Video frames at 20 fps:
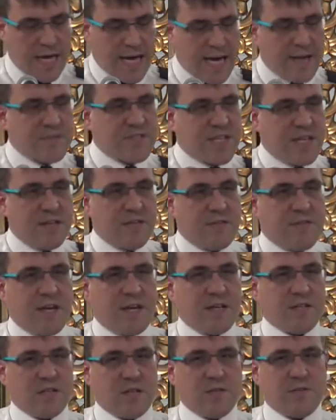I've seen
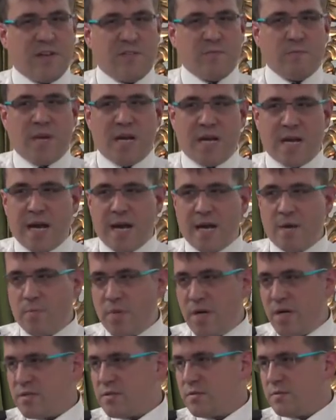things that have given me
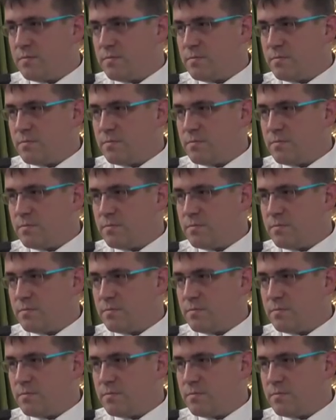nightmares.